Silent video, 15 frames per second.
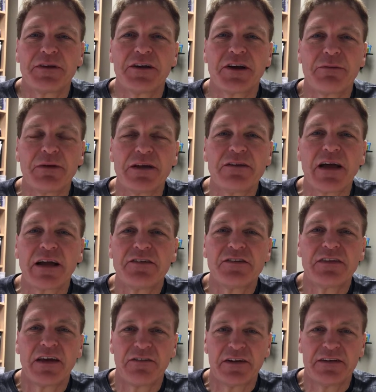You know what I mean? I
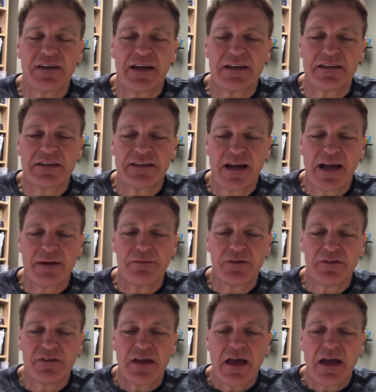just haven't taken the time to